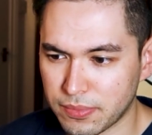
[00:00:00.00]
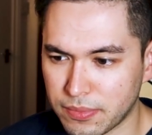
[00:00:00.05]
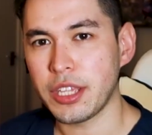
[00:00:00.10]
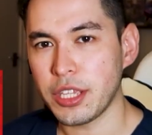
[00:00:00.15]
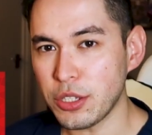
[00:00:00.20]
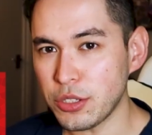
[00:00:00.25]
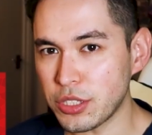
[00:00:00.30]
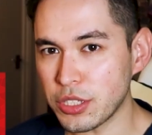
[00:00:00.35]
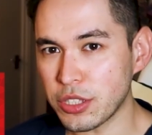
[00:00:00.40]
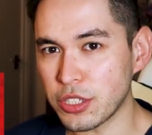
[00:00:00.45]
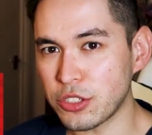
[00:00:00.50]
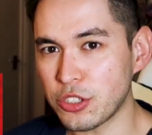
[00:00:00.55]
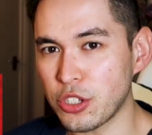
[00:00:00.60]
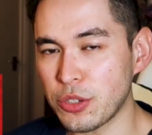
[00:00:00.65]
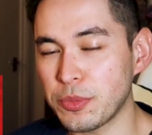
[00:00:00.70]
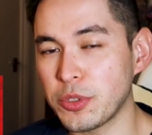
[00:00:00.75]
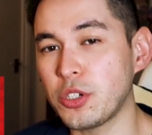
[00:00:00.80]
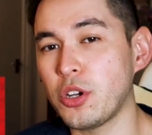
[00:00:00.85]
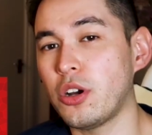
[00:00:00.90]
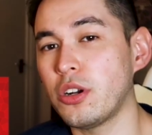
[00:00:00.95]
They're using the
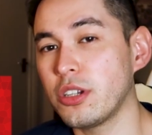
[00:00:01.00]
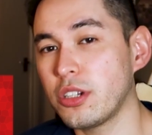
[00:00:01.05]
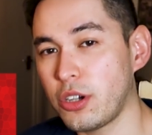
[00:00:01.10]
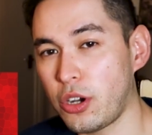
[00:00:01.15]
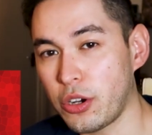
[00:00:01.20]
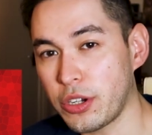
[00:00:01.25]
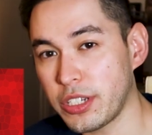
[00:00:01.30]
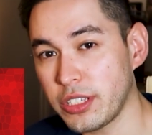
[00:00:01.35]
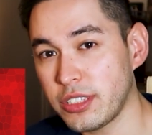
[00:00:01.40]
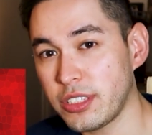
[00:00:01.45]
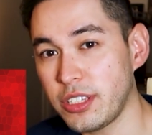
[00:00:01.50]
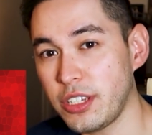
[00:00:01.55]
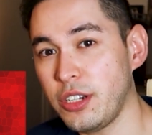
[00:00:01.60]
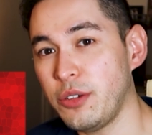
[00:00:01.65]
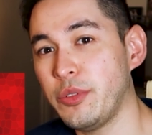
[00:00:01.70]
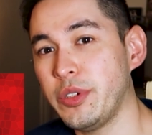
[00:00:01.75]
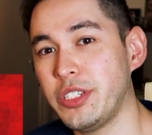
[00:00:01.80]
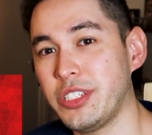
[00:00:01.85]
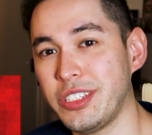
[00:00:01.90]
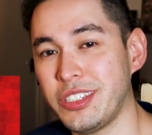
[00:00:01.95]
term gonococcus here,
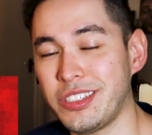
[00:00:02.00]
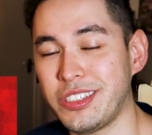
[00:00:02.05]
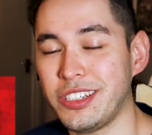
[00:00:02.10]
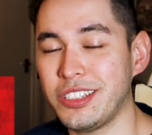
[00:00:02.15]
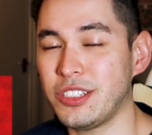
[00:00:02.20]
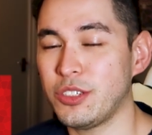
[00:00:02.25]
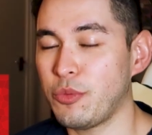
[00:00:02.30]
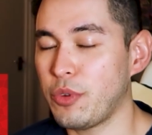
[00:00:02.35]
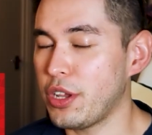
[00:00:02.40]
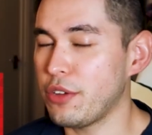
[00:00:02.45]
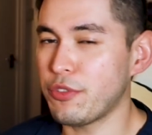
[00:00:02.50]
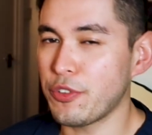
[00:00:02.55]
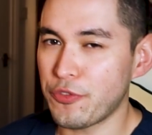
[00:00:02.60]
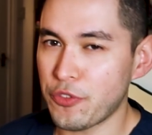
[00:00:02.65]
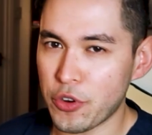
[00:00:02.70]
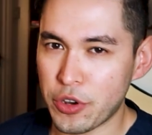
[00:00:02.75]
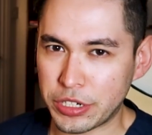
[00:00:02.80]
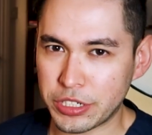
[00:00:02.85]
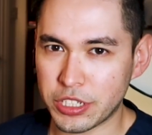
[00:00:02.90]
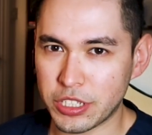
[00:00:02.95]
which is just a way of
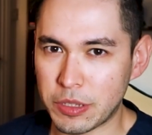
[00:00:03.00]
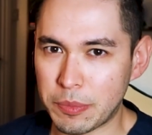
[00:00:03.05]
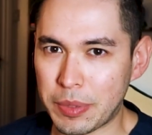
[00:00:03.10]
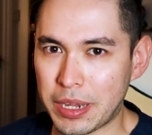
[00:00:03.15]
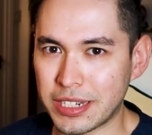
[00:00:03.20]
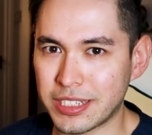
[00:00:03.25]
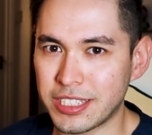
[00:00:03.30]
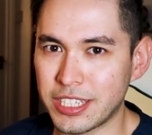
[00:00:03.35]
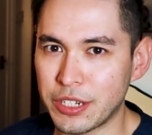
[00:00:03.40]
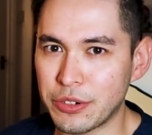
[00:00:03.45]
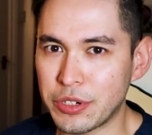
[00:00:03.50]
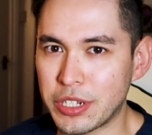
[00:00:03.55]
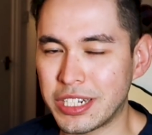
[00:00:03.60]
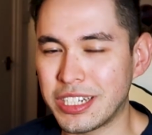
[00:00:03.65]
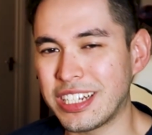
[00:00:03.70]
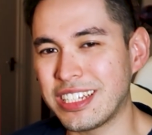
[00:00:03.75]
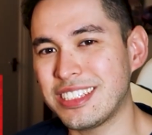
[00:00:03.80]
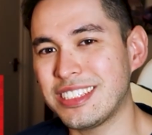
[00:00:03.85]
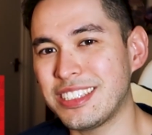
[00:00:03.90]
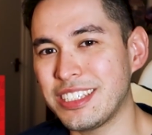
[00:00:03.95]
referring to the bacteria
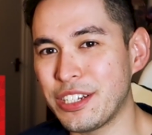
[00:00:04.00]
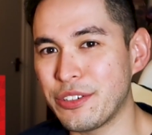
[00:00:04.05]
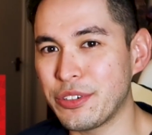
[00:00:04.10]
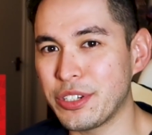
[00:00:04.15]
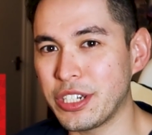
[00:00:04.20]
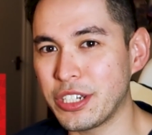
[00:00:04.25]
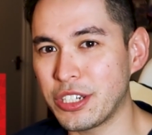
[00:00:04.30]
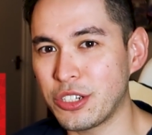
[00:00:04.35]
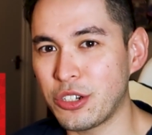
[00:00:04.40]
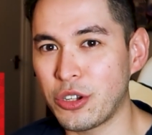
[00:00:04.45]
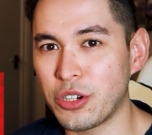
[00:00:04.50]
Neisseria